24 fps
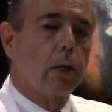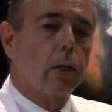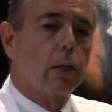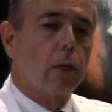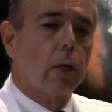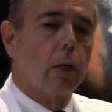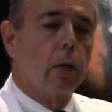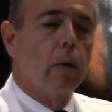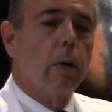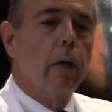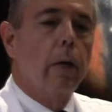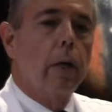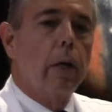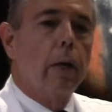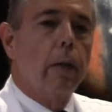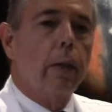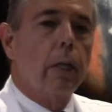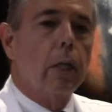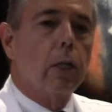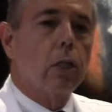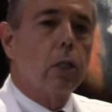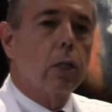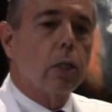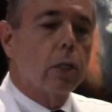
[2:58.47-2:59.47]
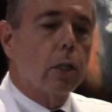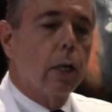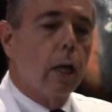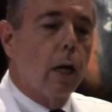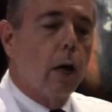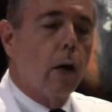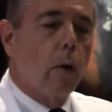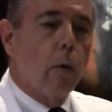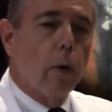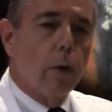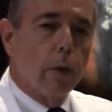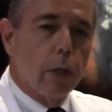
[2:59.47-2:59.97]
So this is
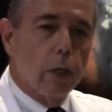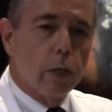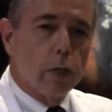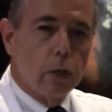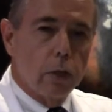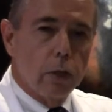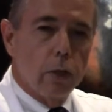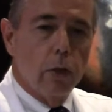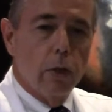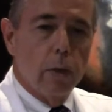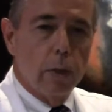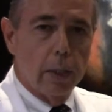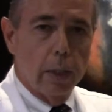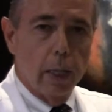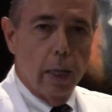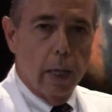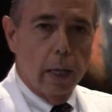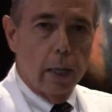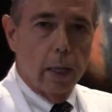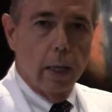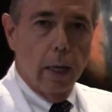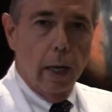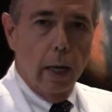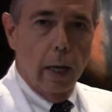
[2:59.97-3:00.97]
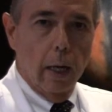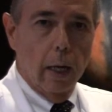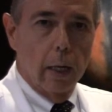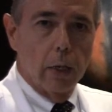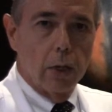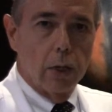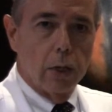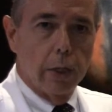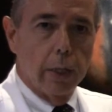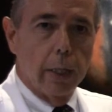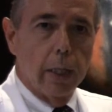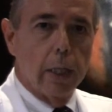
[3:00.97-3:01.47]
where this new
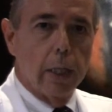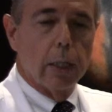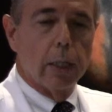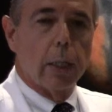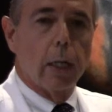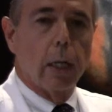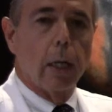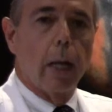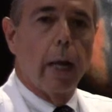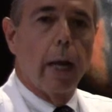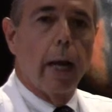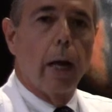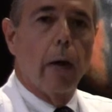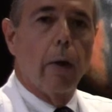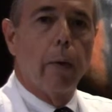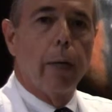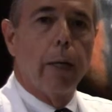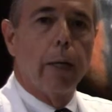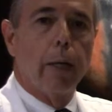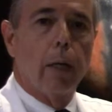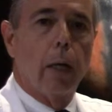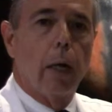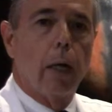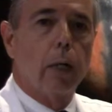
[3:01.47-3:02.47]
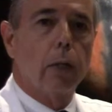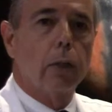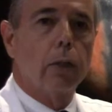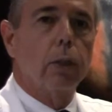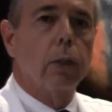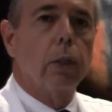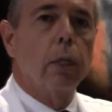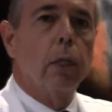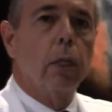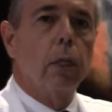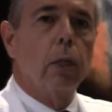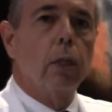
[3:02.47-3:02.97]
technology allowing us
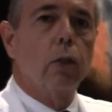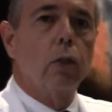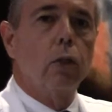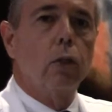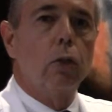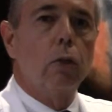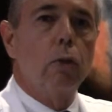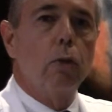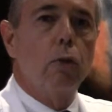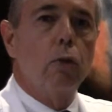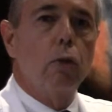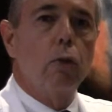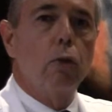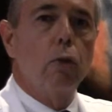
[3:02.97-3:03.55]
to